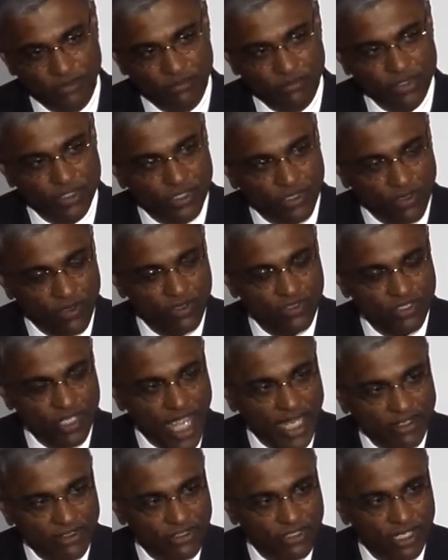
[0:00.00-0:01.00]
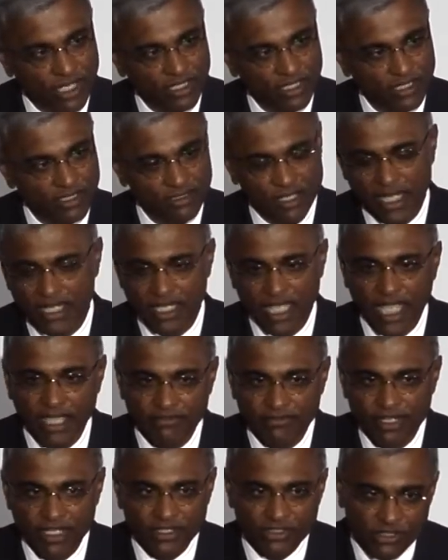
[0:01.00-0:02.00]
because that drug, like
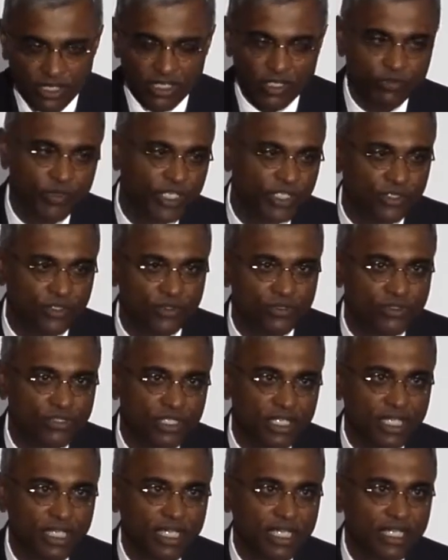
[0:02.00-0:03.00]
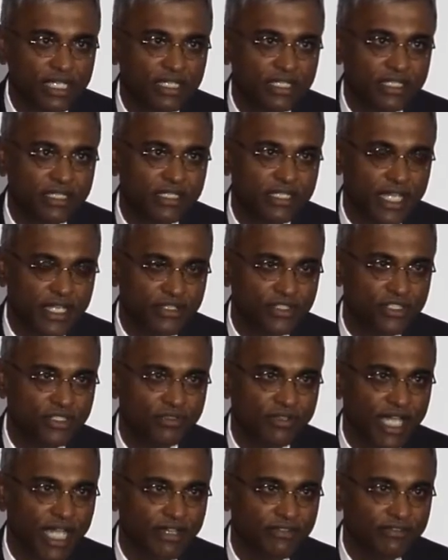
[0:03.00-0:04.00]
every drug we use, tends to
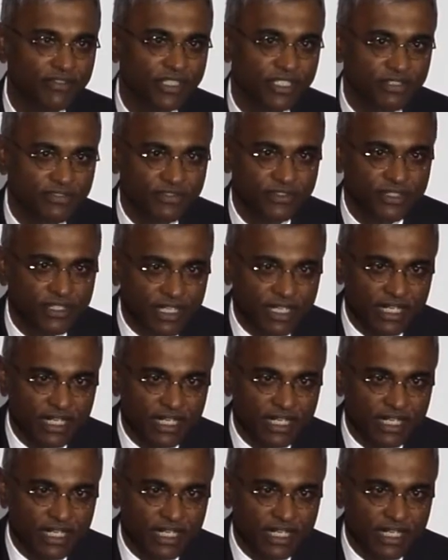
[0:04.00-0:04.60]
have different